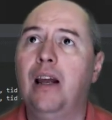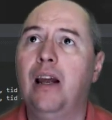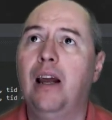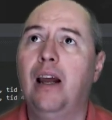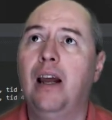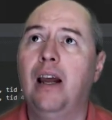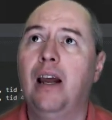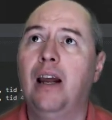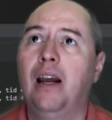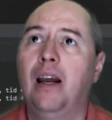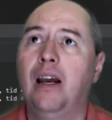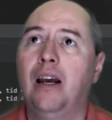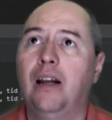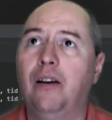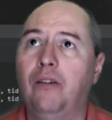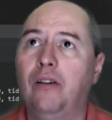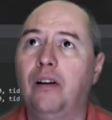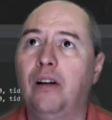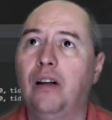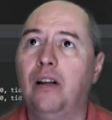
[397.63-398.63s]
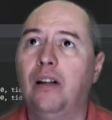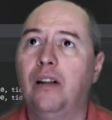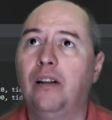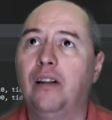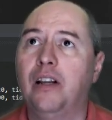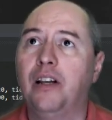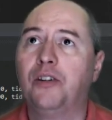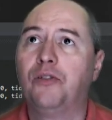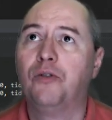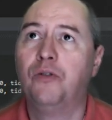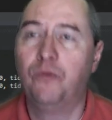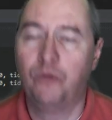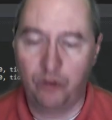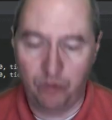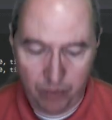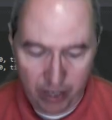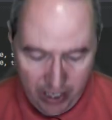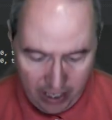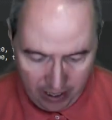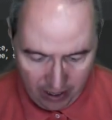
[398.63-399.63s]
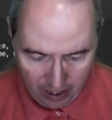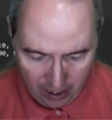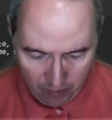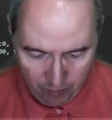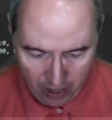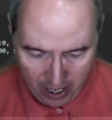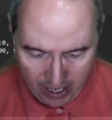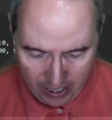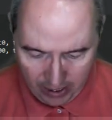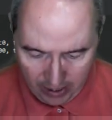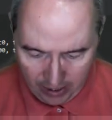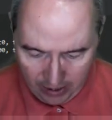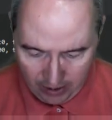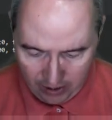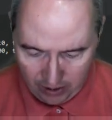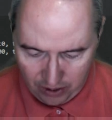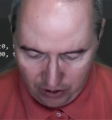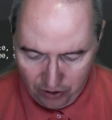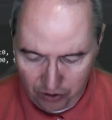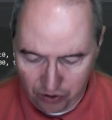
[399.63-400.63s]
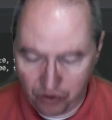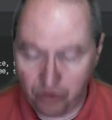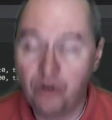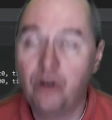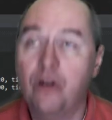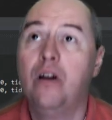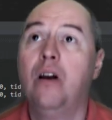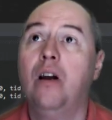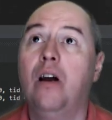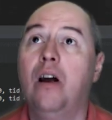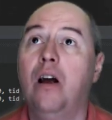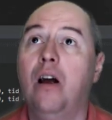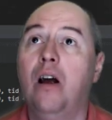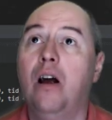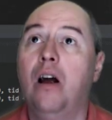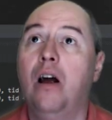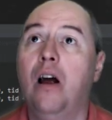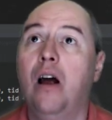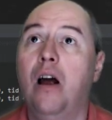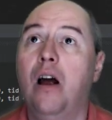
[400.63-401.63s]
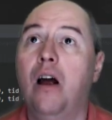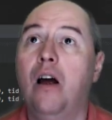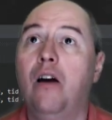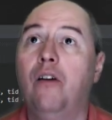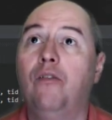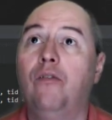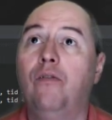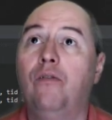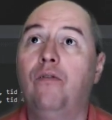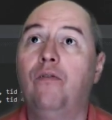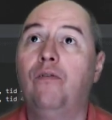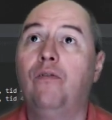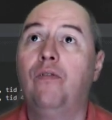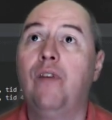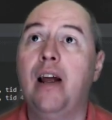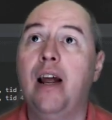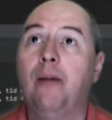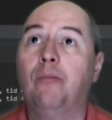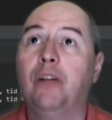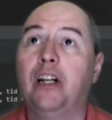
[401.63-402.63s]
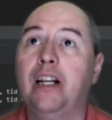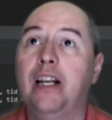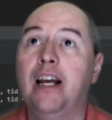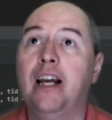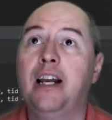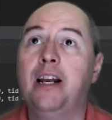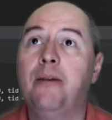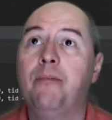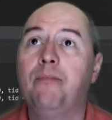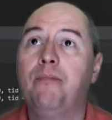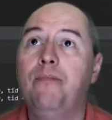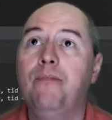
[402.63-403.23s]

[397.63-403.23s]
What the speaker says: and this one will be a binding to family name.